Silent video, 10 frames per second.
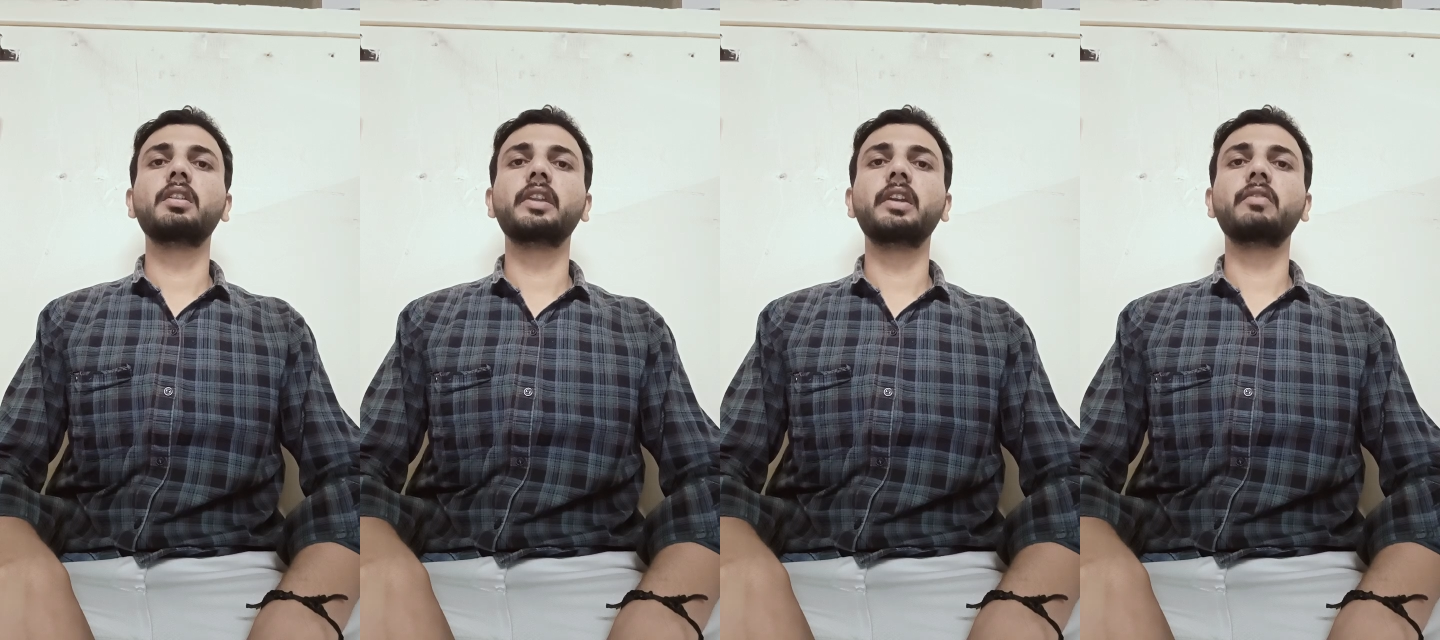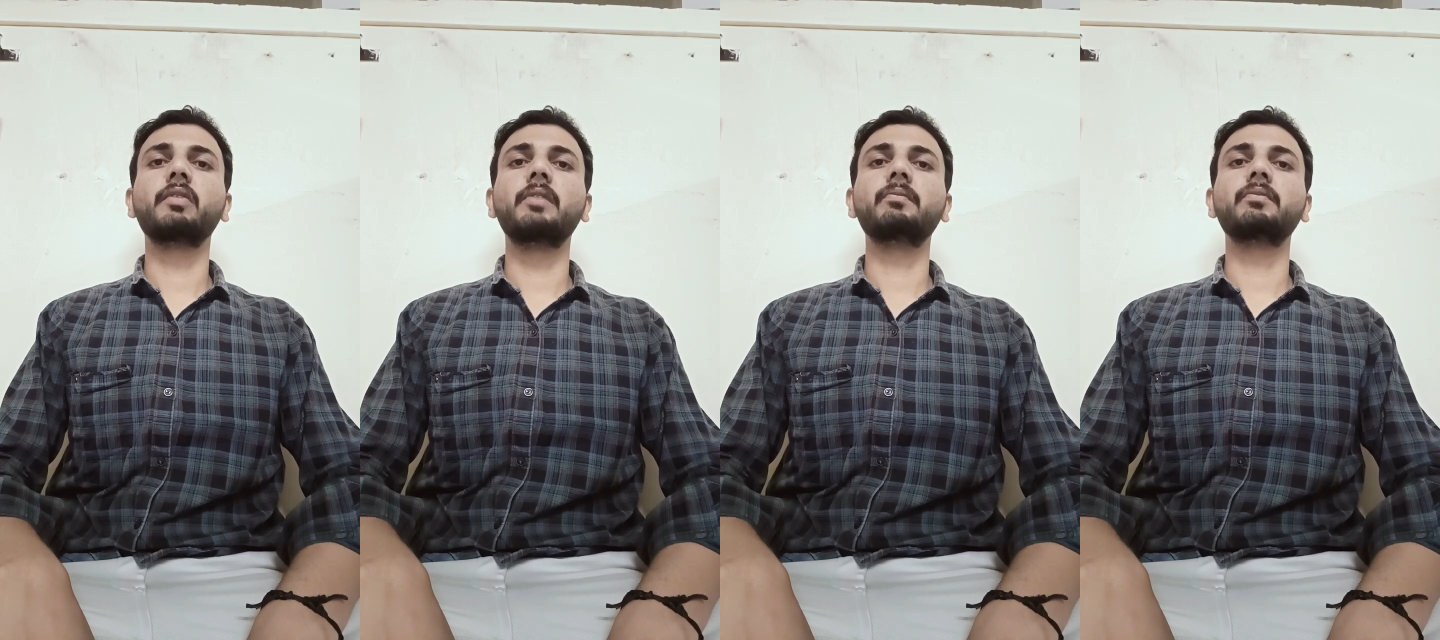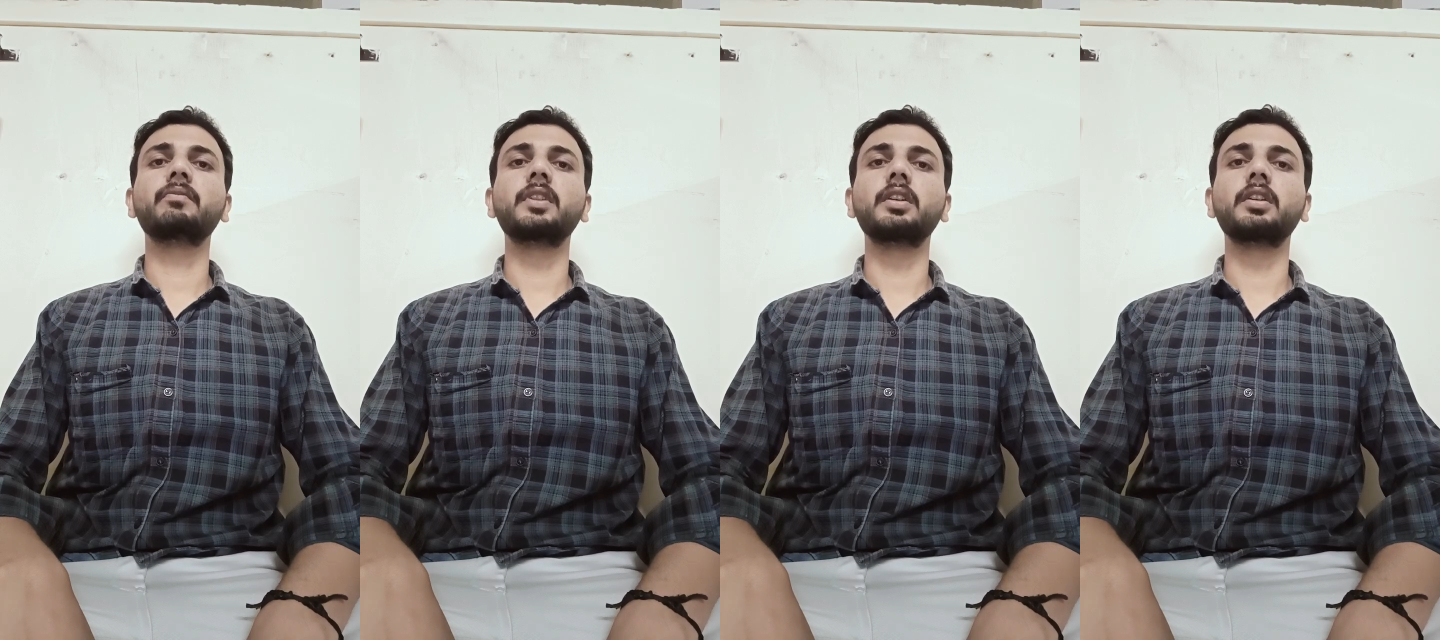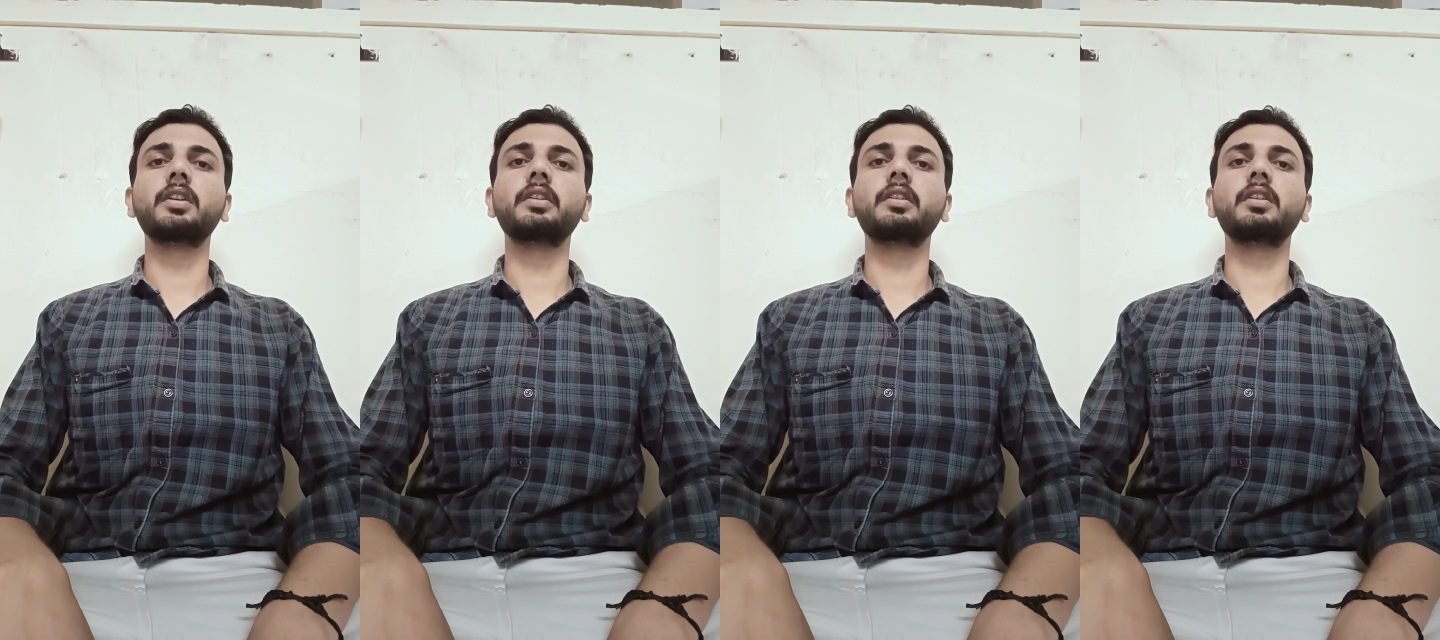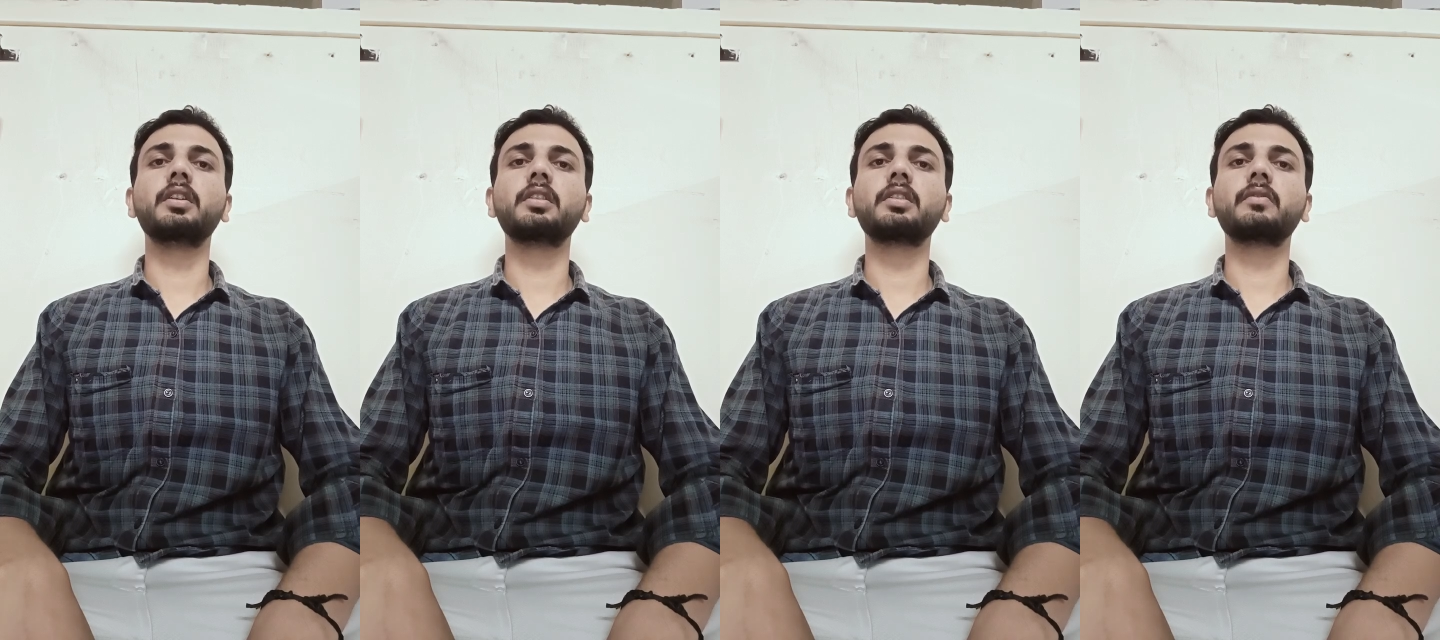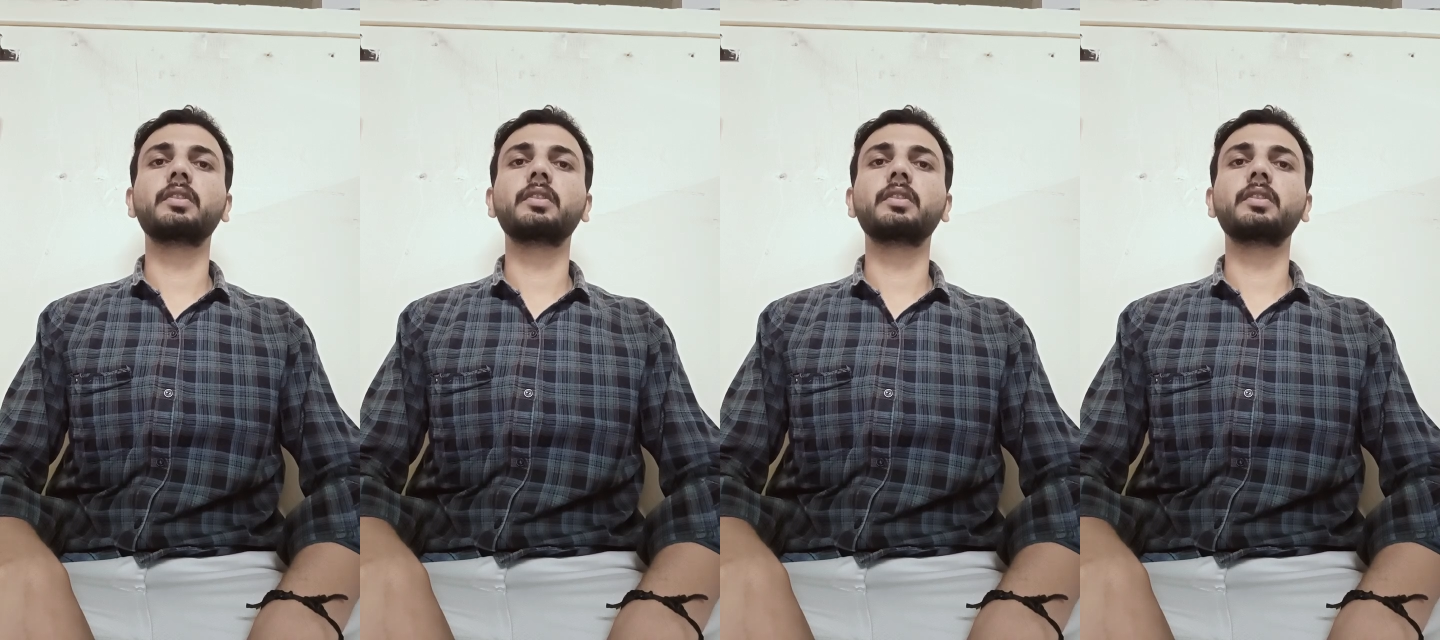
that warm the whole earth